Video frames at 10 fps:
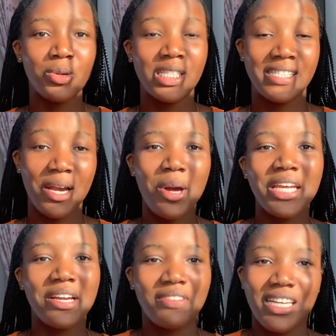the second
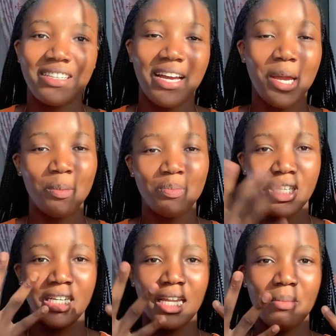ingredient that helped me
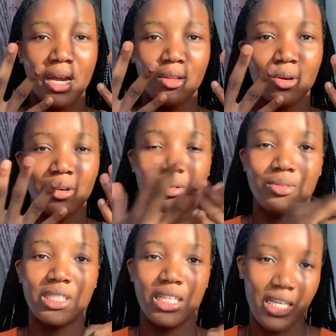clear my
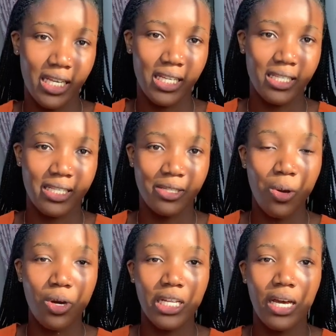knuckles is no
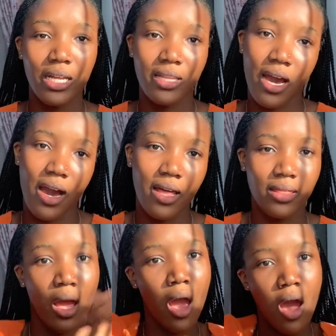other than
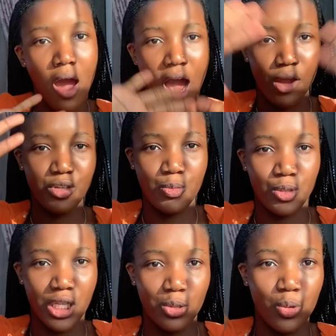Irish
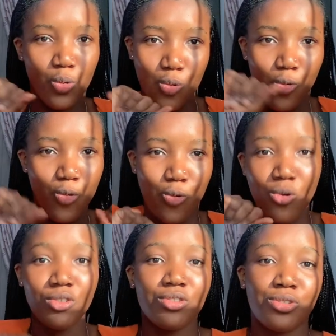potato.
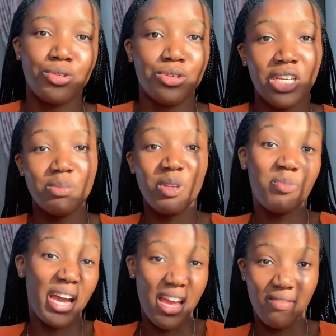So you eat meat
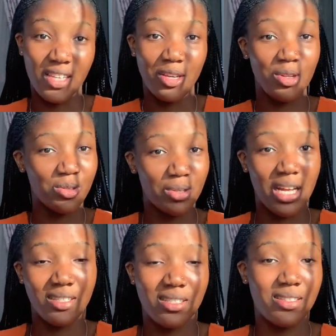pie every day, you don't know
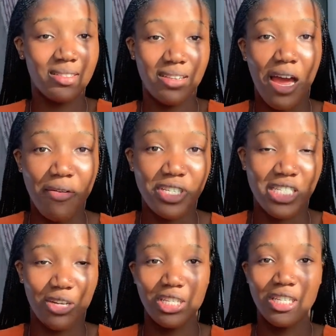that Irish is actually